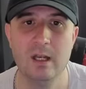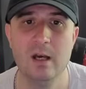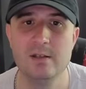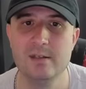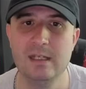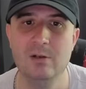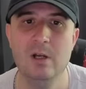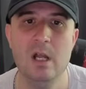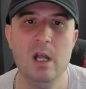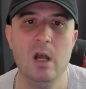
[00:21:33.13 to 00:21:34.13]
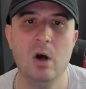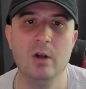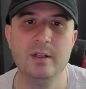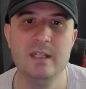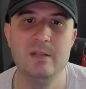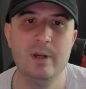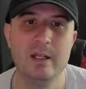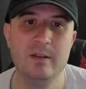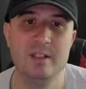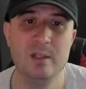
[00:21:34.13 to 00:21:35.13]
Last sale on eBay
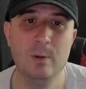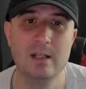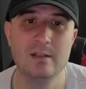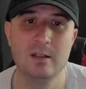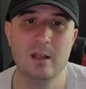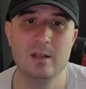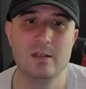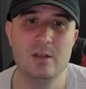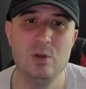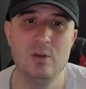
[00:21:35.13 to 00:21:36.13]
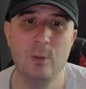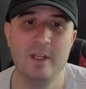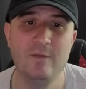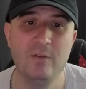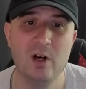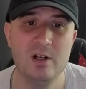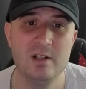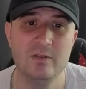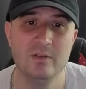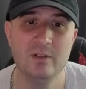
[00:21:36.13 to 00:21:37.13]
in the US, look at this,
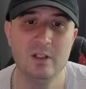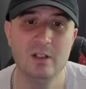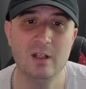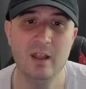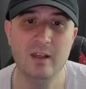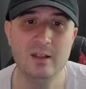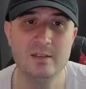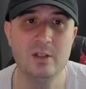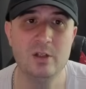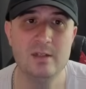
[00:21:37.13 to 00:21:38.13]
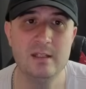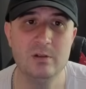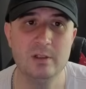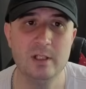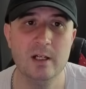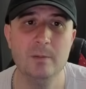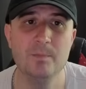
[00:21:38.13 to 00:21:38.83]
225. I think that's a good deal, you know.